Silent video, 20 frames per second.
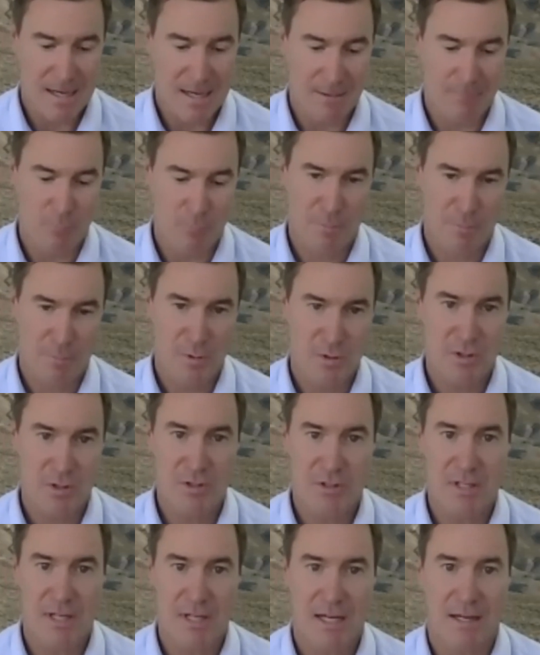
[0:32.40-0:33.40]
We've
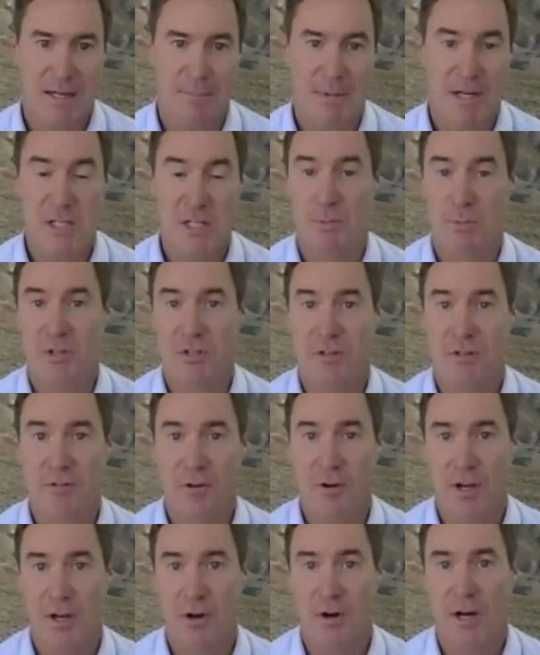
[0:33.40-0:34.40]
managed to produce a
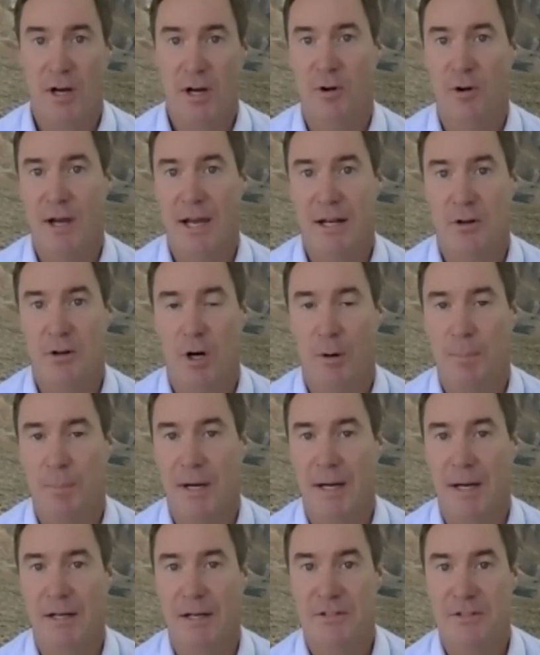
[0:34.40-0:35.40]
very high-grade
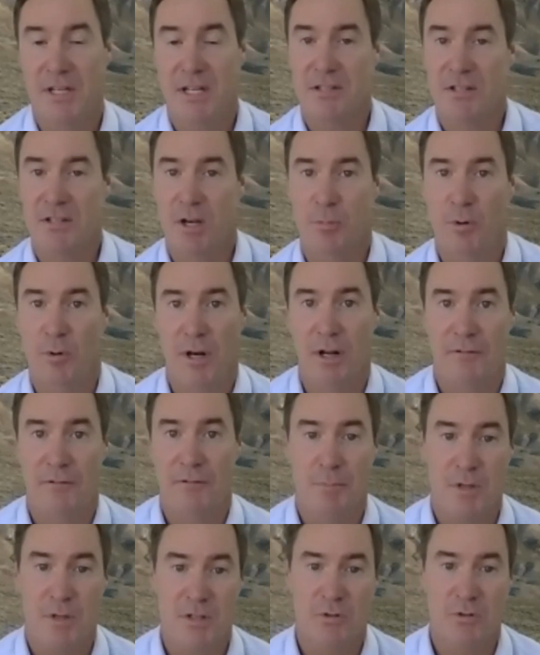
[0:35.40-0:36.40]
copper DSO product
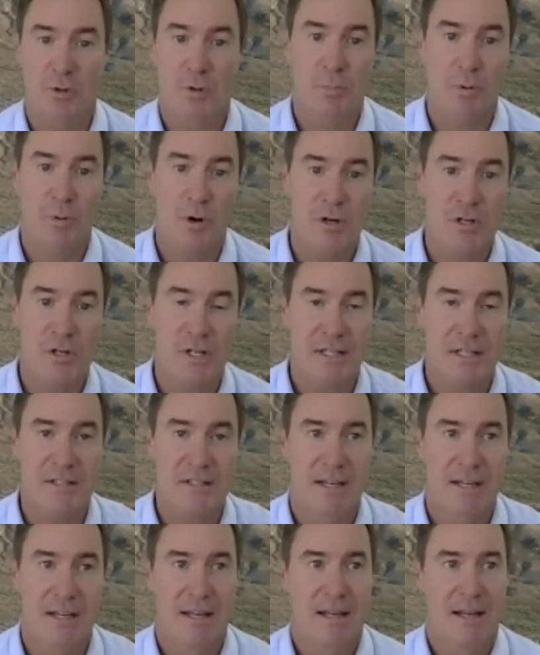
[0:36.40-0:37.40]
from the Storm
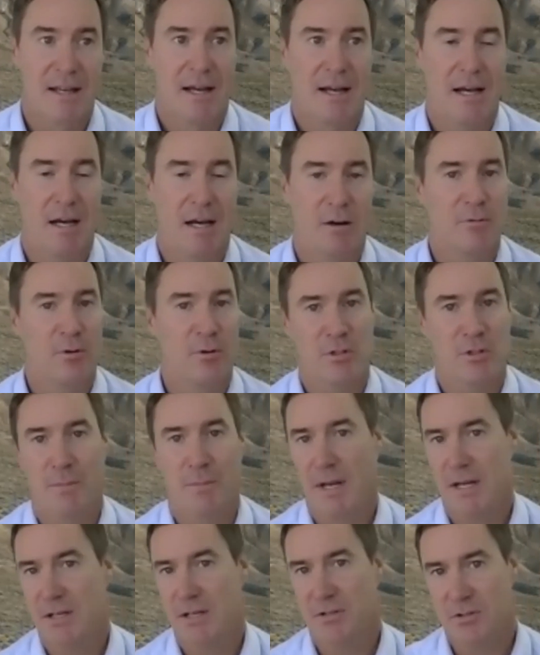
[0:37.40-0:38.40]
project. We've also
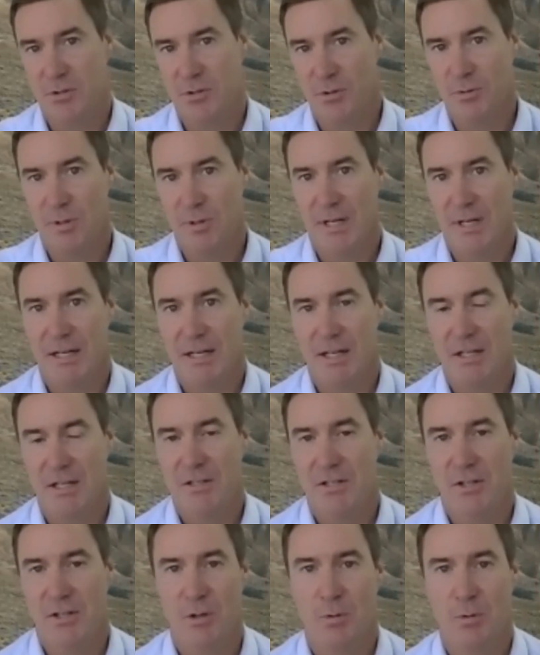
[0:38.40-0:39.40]
managed to
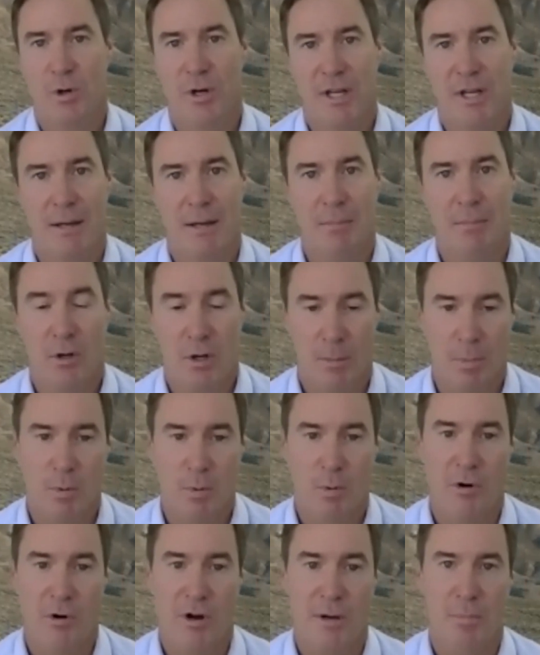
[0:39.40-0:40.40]
continue working up the Copper
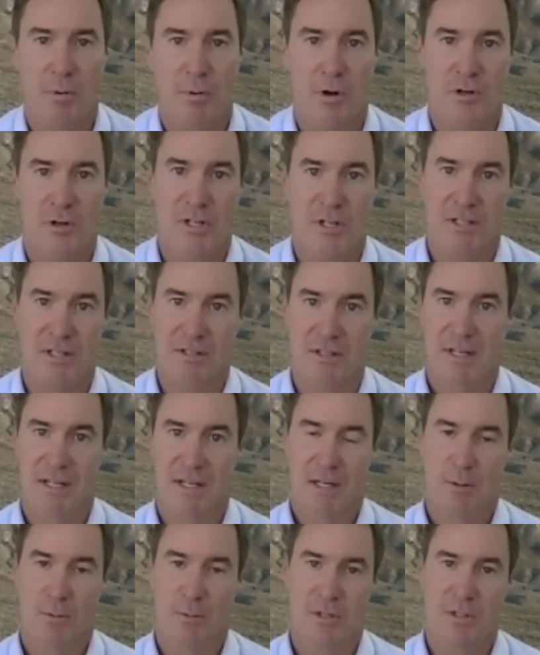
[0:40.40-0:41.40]
Warrior project,
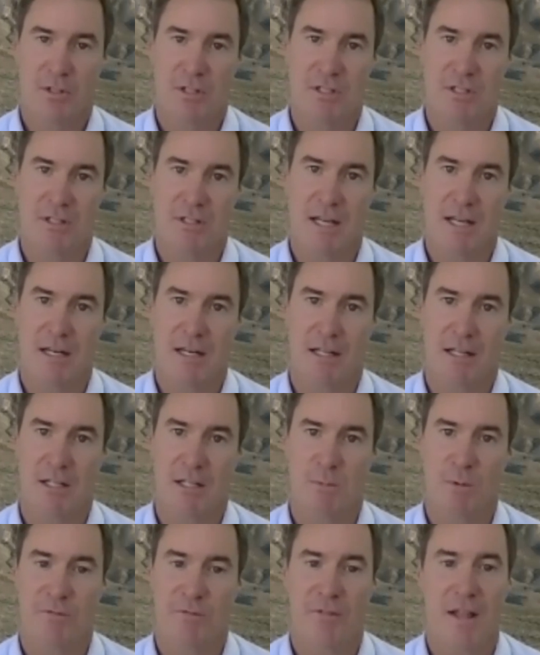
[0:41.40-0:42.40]
which is down in
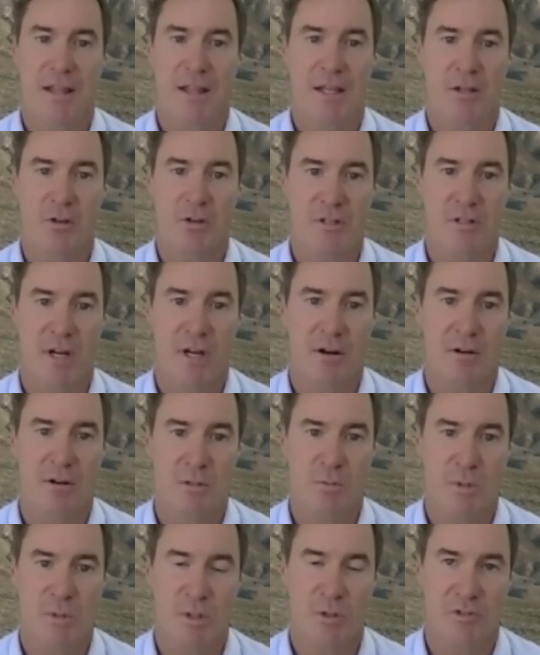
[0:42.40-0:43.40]
Lisbon Valley in Utah
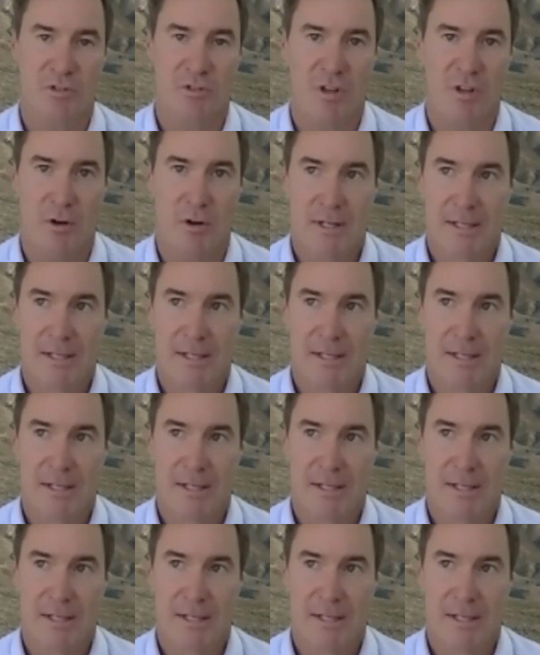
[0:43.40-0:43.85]
as well. So,